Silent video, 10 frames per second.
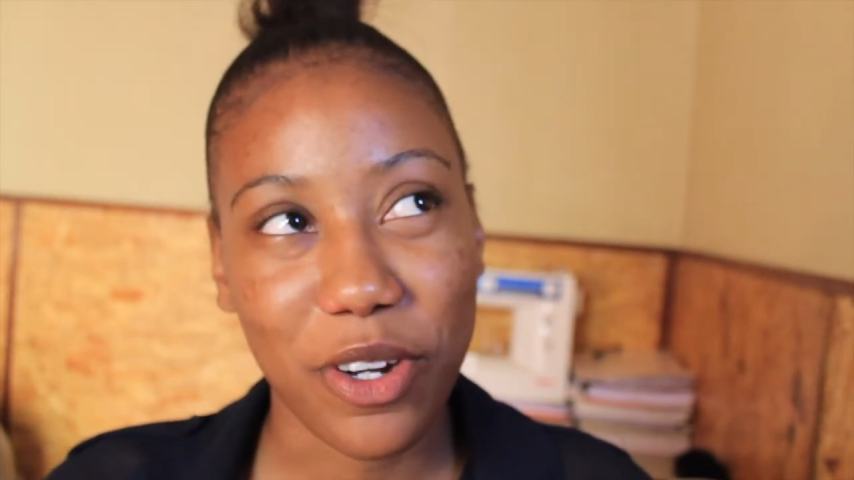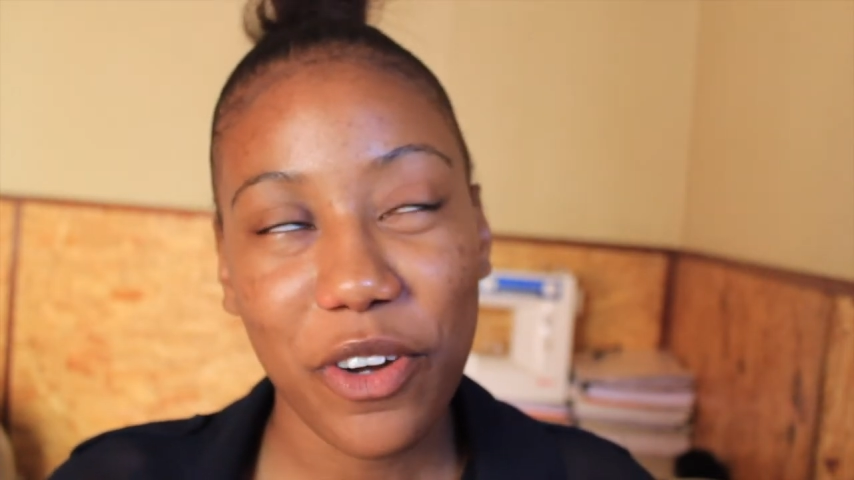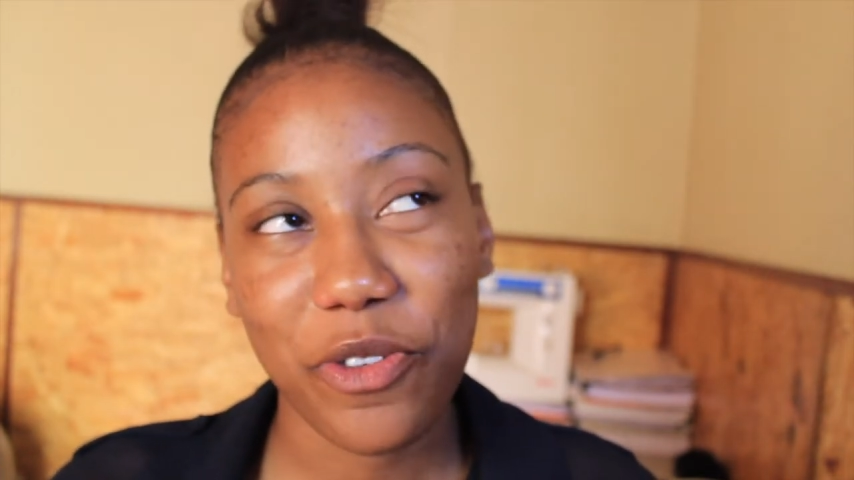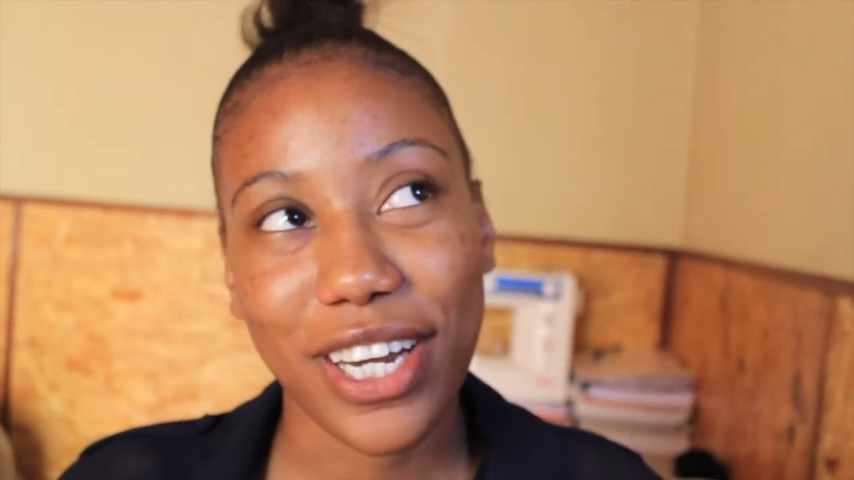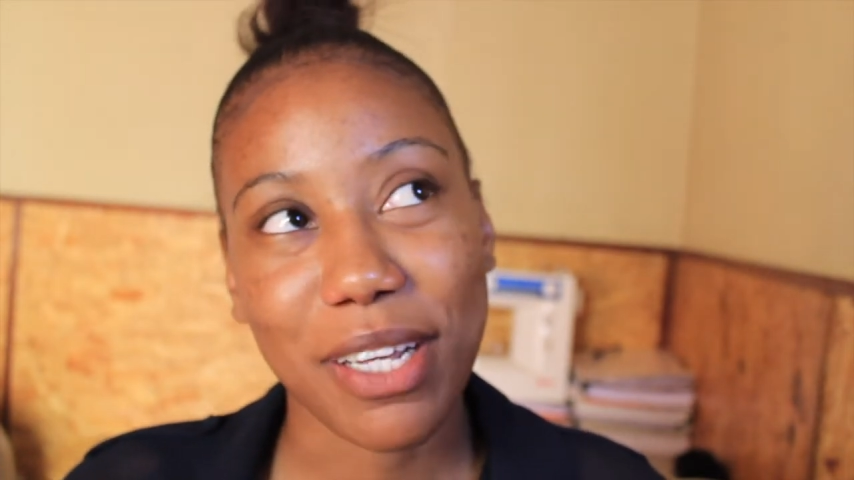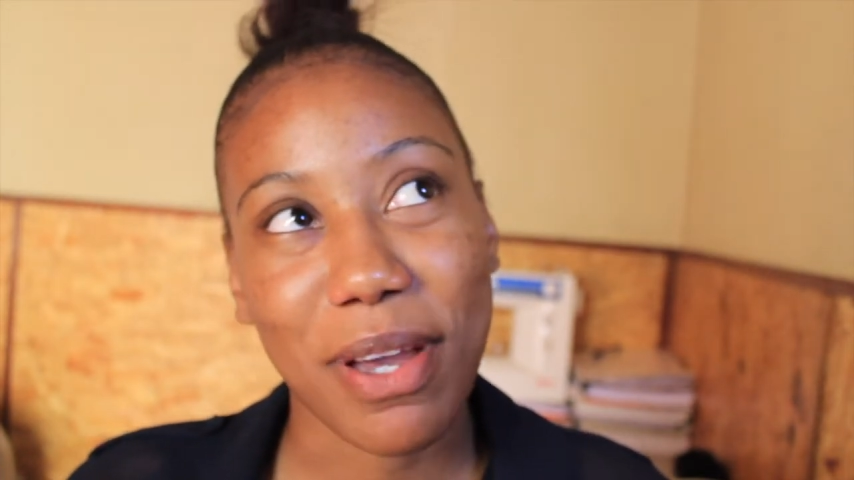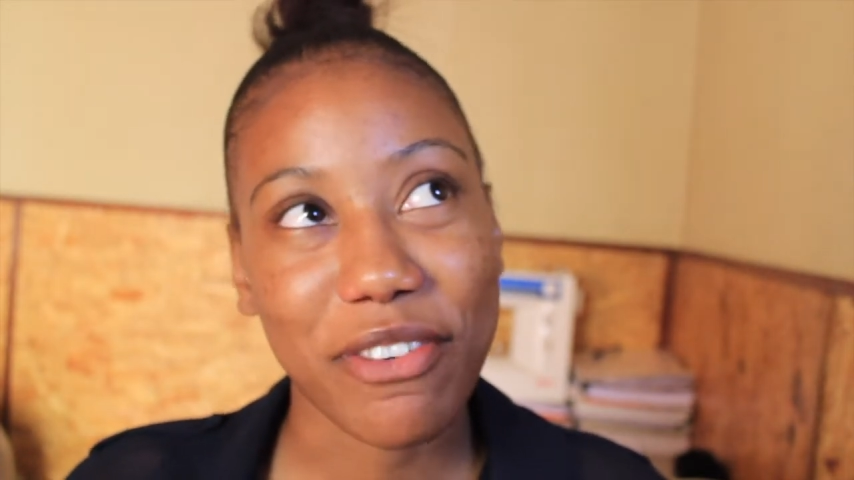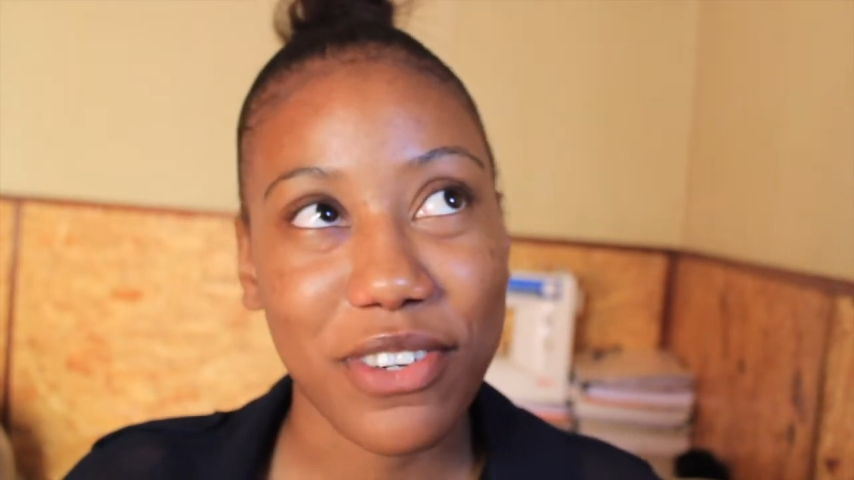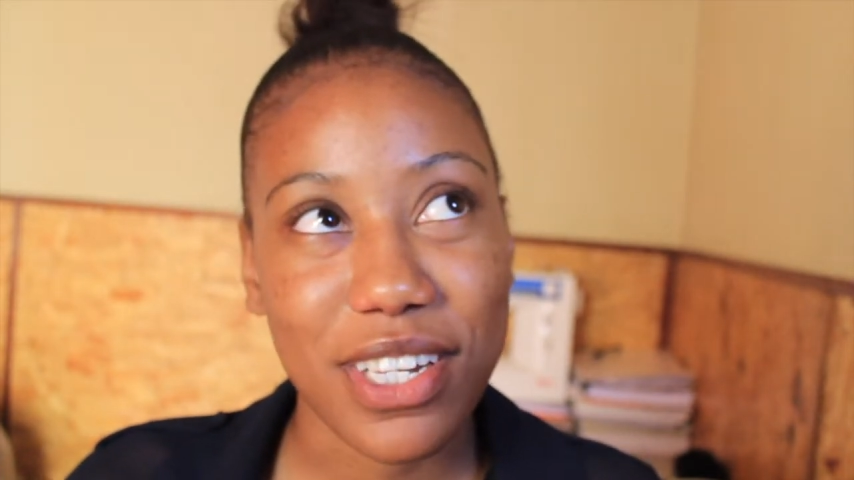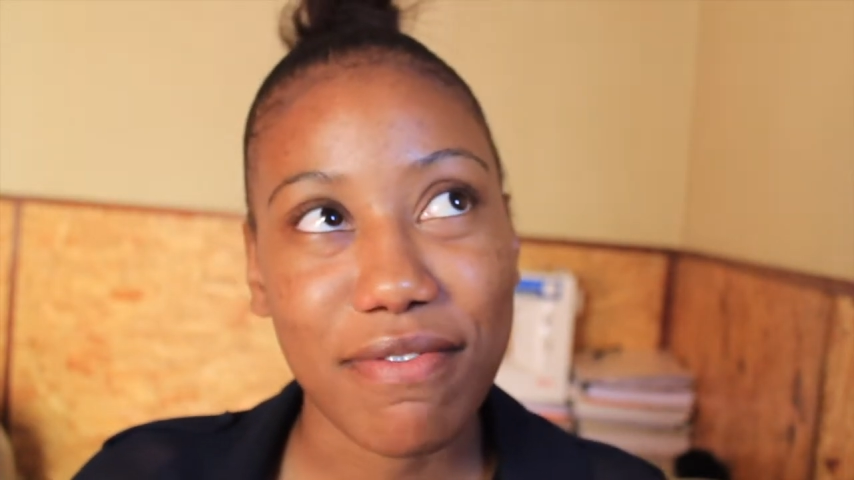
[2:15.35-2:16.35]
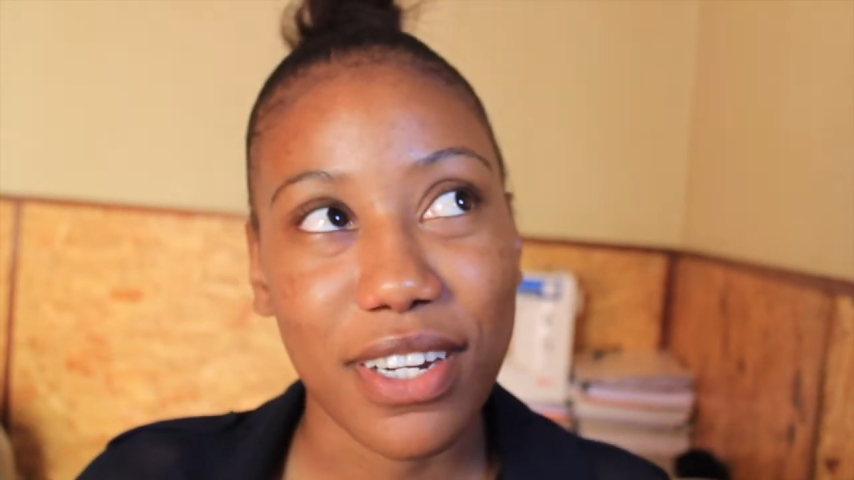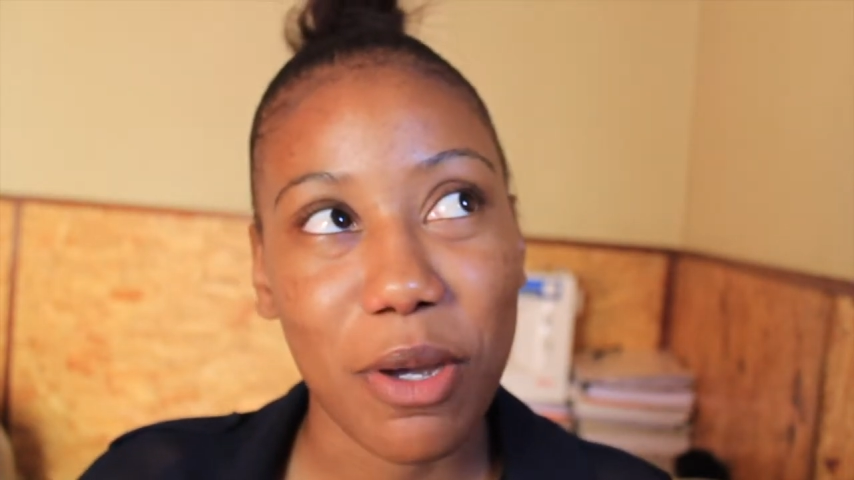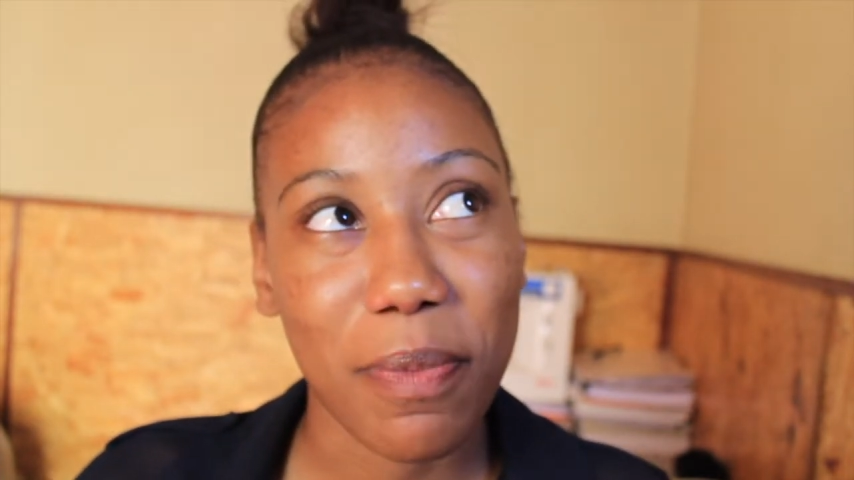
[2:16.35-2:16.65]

not really my first video,